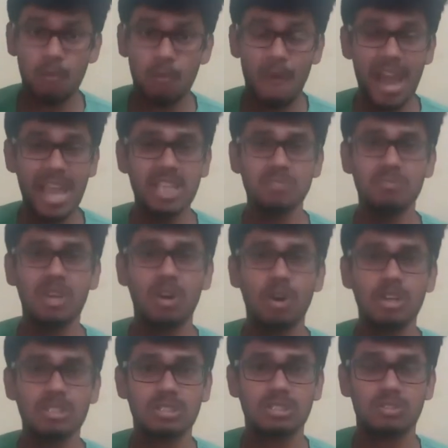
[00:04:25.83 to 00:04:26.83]
Why is
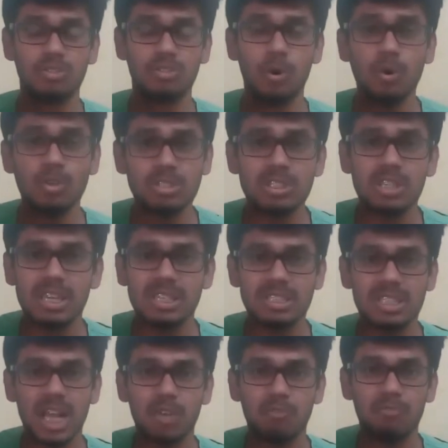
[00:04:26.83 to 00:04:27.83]
because those things
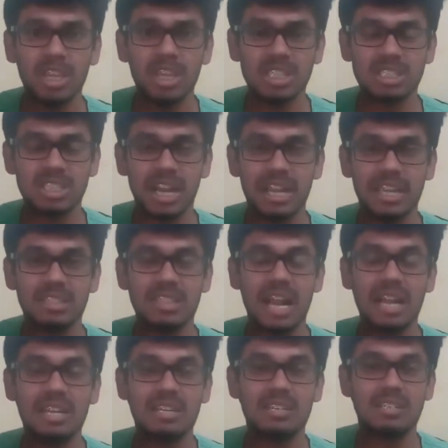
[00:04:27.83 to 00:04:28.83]
that we study,
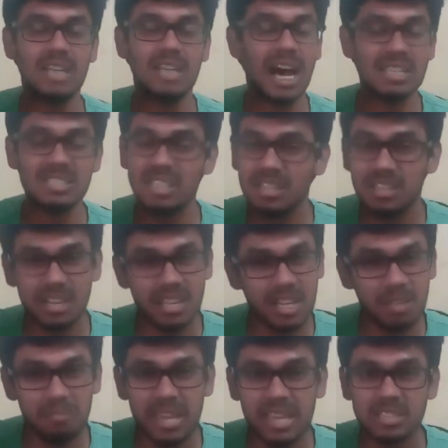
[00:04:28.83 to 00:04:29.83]
that doesn't
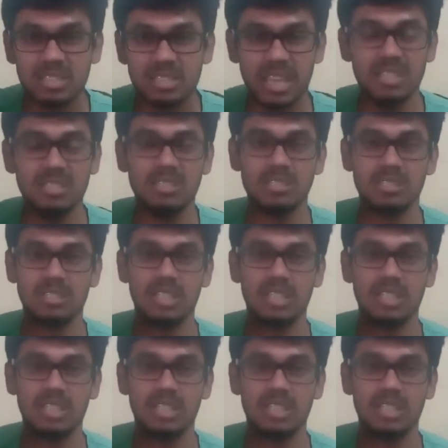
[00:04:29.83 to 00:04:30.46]
really make sense.